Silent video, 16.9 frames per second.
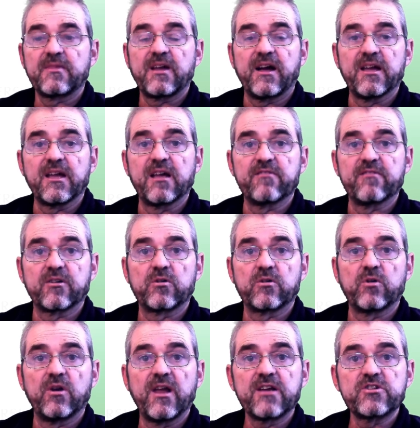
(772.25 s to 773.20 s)
I have a
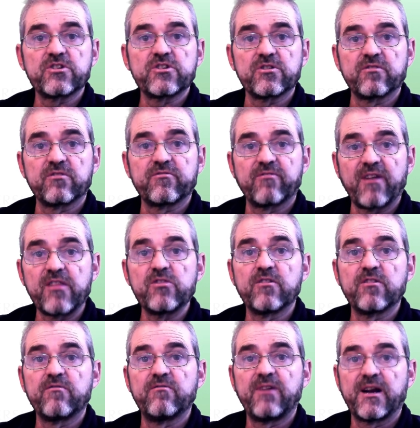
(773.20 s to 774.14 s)
collection of
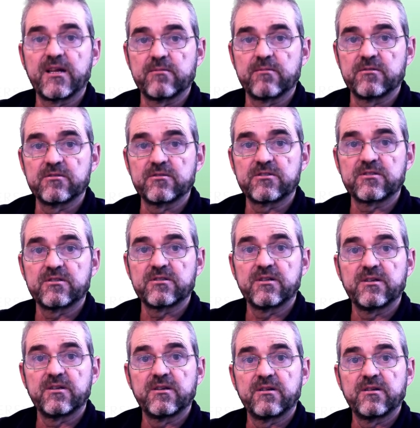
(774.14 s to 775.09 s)
random variables,
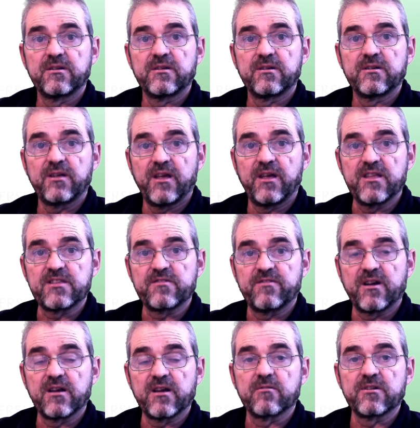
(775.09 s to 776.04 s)
each
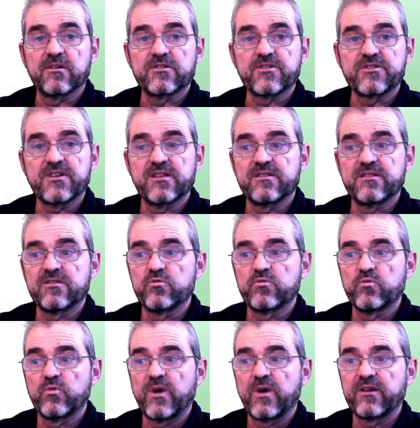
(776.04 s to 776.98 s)
variable associated to
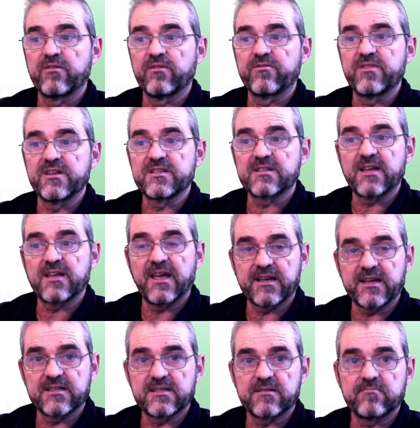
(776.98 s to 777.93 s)
one of these
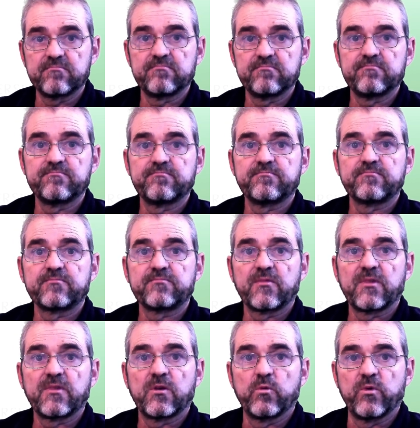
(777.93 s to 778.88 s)
x,
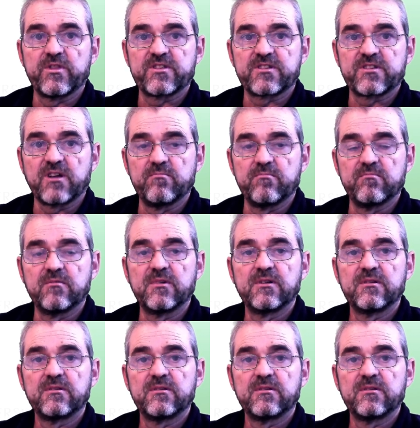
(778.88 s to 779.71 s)
with some